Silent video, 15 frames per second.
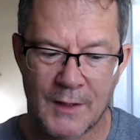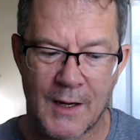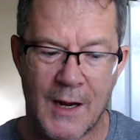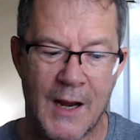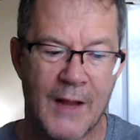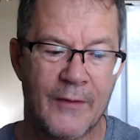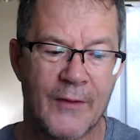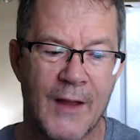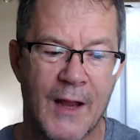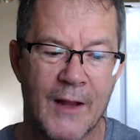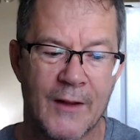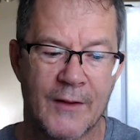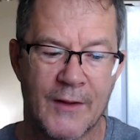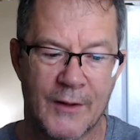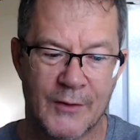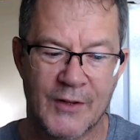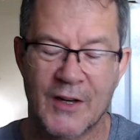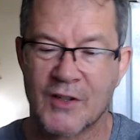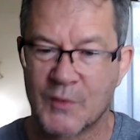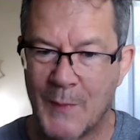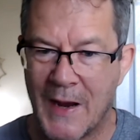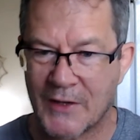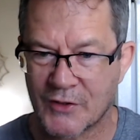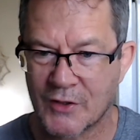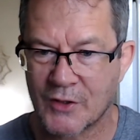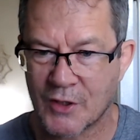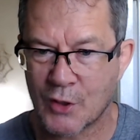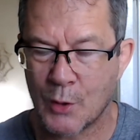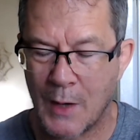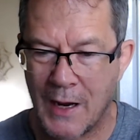and that there's an inspection
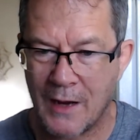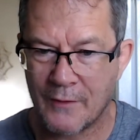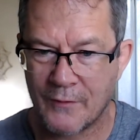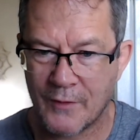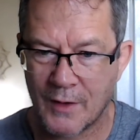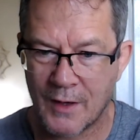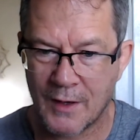that you have